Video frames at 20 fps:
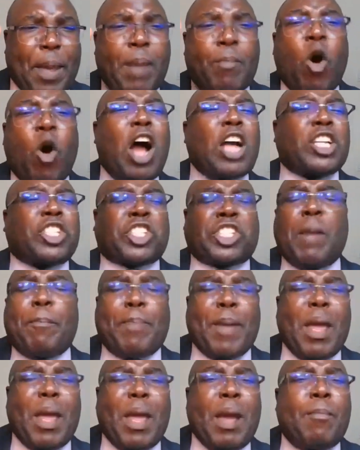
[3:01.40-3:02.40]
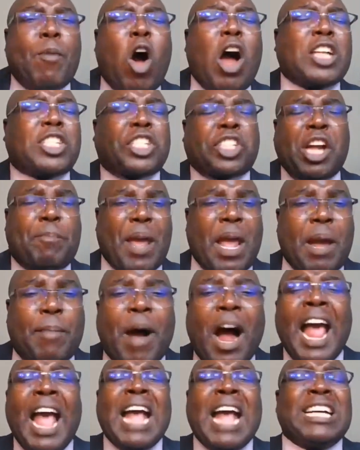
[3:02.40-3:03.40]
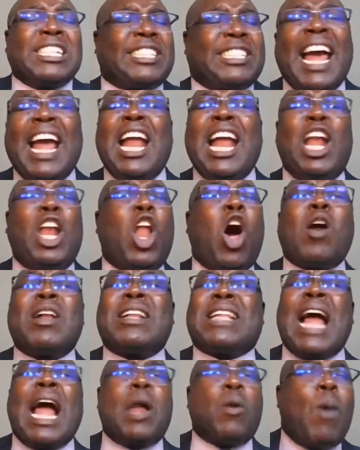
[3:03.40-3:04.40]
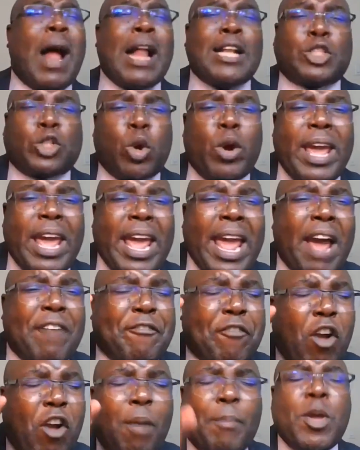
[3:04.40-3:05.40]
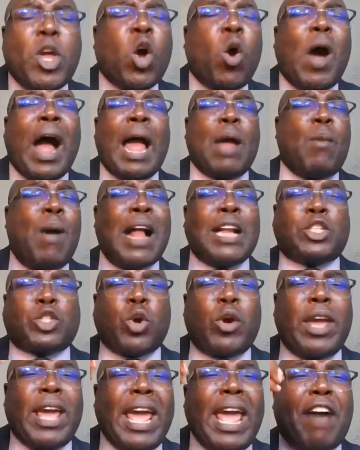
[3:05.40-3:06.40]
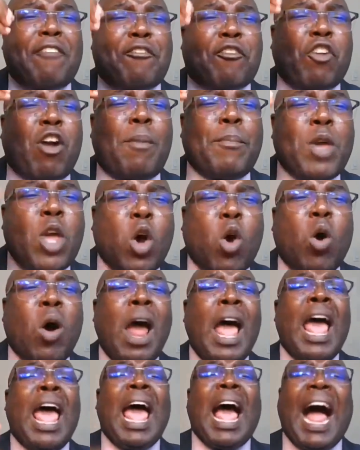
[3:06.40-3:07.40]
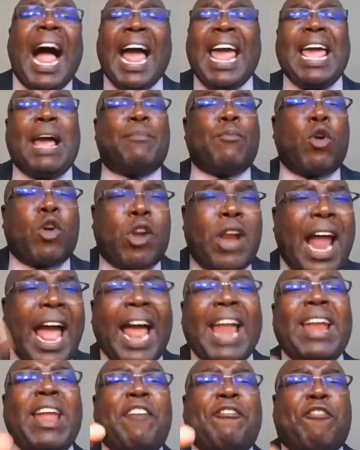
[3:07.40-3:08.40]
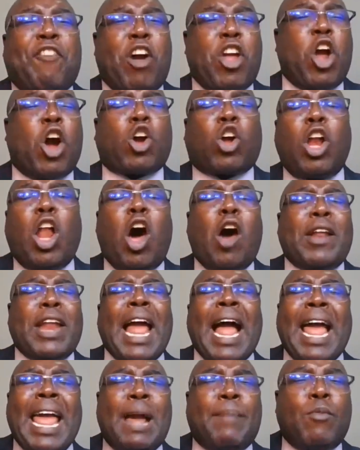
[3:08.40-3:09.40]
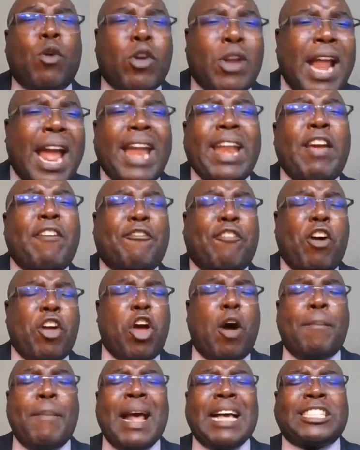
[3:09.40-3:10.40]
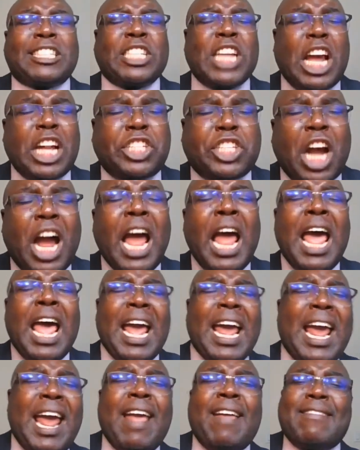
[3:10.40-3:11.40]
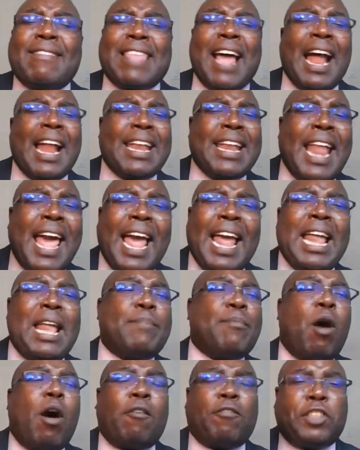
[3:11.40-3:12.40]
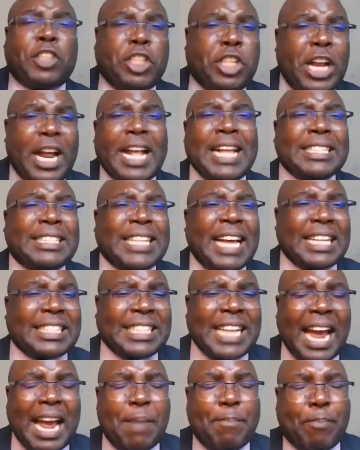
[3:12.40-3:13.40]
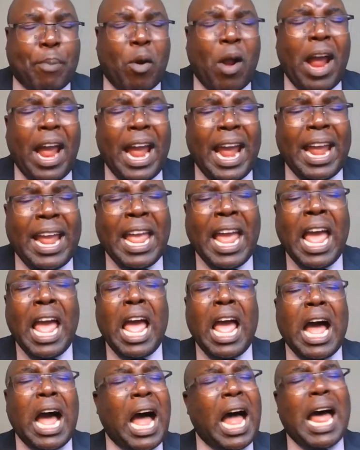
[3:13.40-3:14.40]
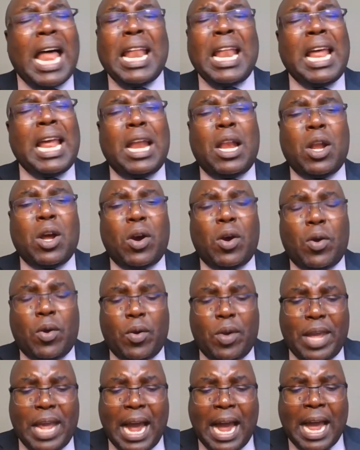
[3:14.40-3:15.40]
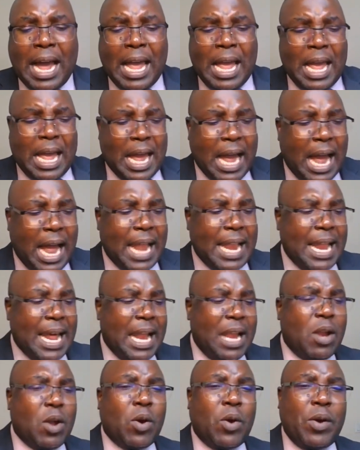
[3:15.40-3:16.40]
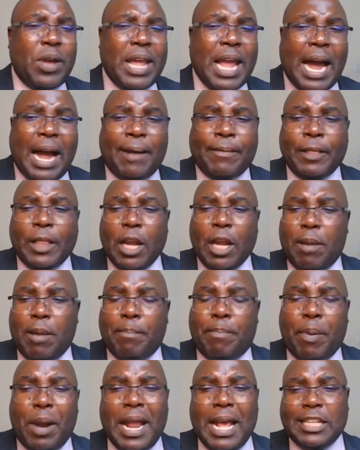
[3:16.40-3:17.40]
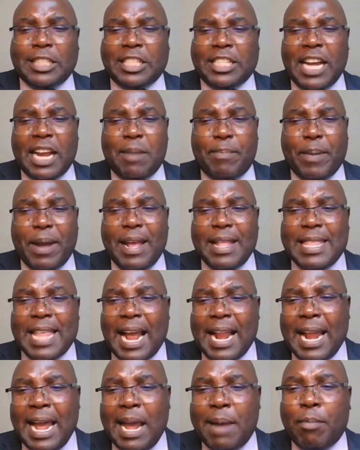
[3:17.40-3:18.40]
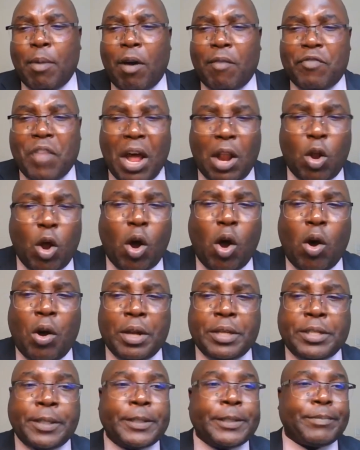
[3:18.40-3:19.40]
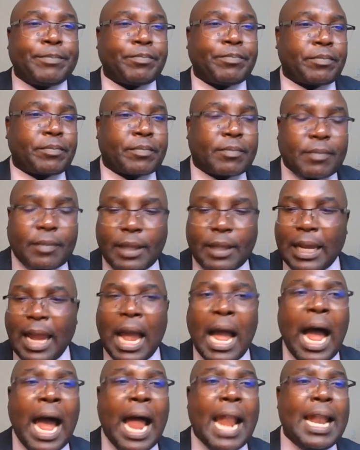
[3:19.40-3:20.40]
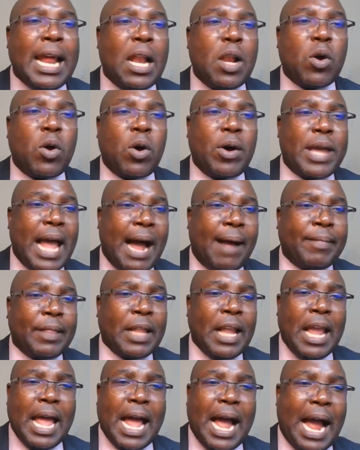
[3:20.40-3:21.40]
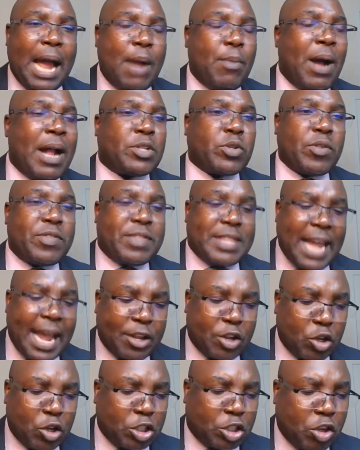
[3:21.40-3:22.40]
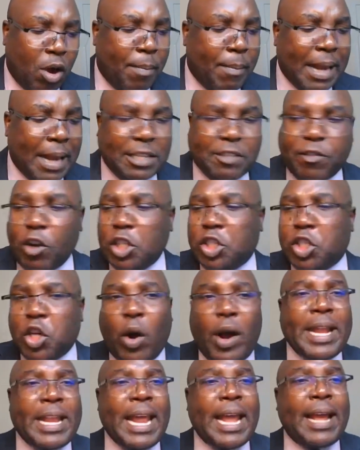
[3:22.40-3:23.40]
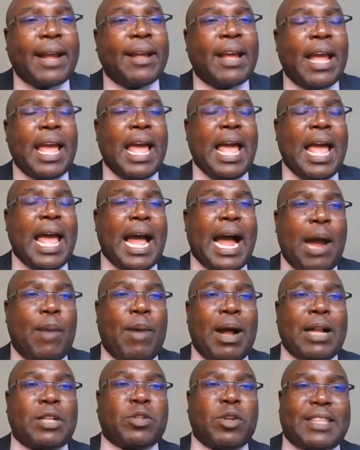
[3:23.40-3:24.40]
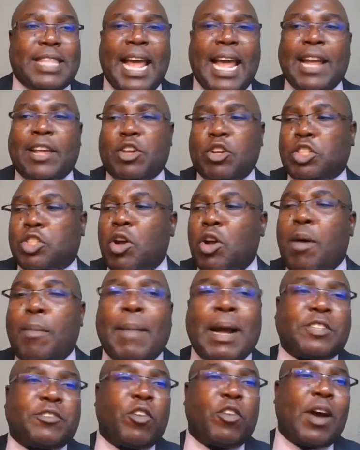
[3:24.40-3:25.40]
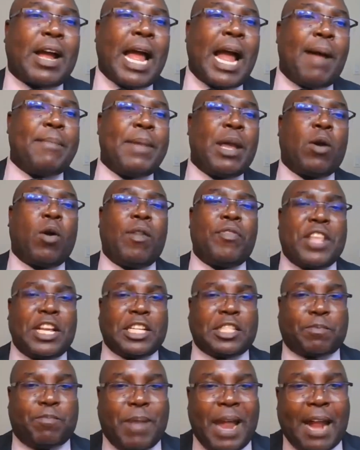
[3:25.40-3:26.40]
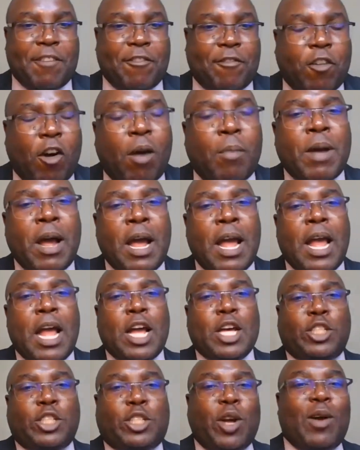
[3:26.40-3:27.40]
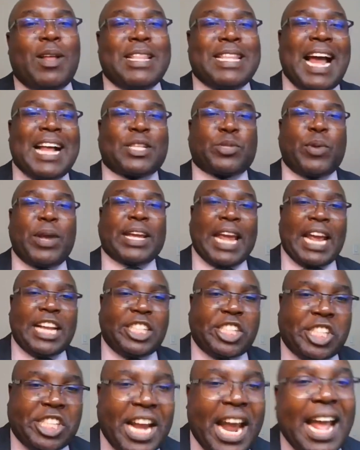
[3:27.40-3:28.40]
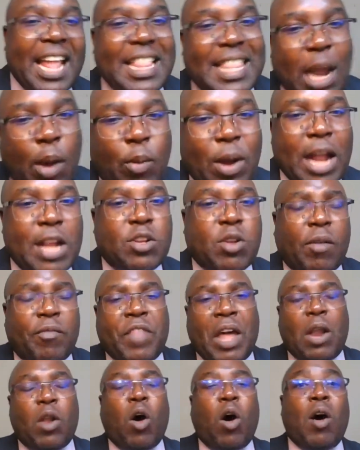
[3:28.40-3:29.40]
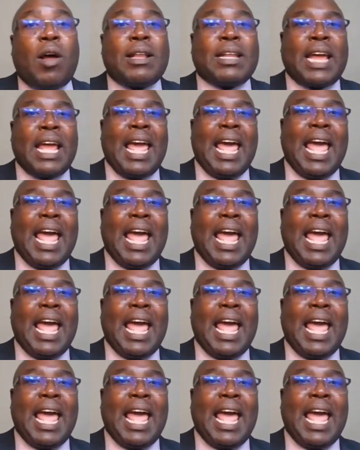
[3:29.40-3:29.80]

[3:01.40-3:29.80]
him. Worship him. Worship him. Say, Lord, I want to hear from you. I want to hear from you. I am ready for your glory. I am ready for your message. In the name of Jesus, I pray. Hallelujah. Hallelujah. Blessed be the name of the Lord. Hallelujah. I want to thank you so much for joining. I want to thank you so much for coming on this platform so that we can share the word of the Lord.